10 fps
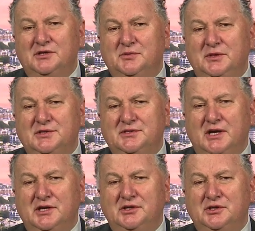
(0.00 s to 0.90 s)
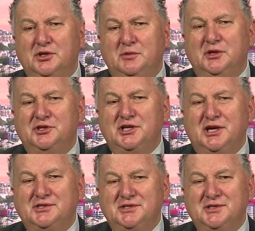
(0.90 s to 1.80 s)
We decided to
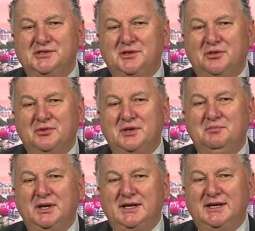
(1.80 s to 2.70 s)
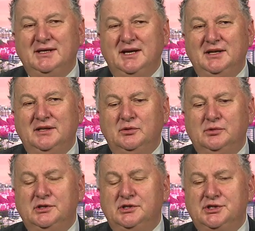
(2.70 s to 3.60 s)
turbocharge things to $3 billion, and the
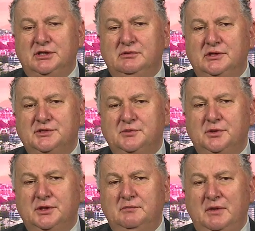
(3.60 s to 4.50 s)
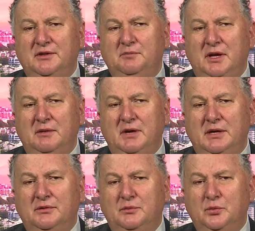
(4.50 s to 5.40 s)
Auditor General has worked month by
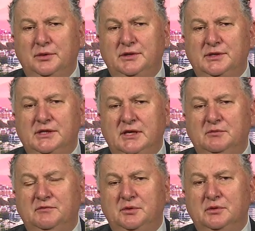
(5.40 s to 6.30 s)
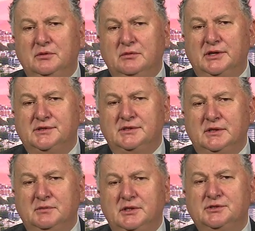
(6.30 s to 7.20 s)
month with the team of bureaucrats
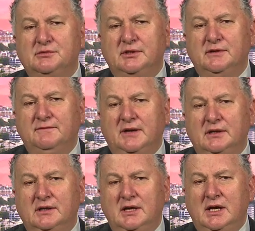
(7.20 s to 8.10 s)
administering the fund.